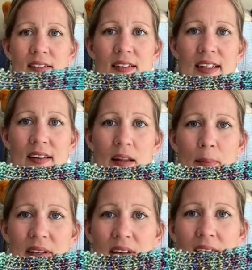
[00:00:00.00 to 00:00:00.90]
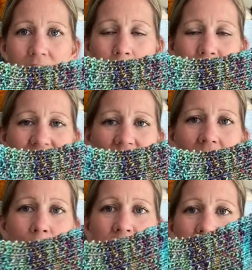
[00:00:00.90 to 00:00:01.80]
These are the Petty
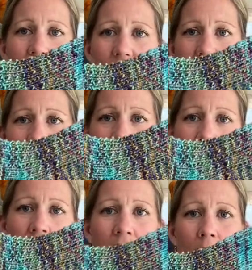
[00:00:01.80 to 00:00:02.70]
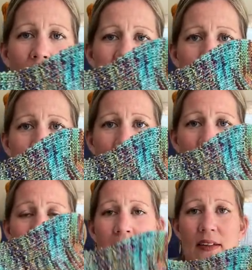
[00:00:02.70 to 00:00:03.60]
Harbour socks, and they are a pattern by
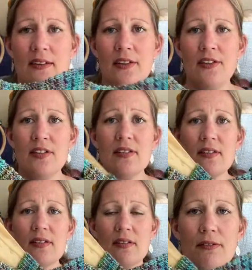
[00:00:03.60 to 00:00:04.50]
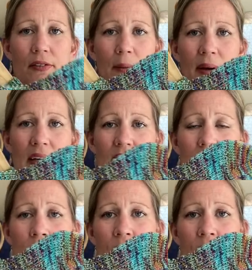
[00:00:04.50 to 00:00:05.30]
Raina Curtis, free pattern.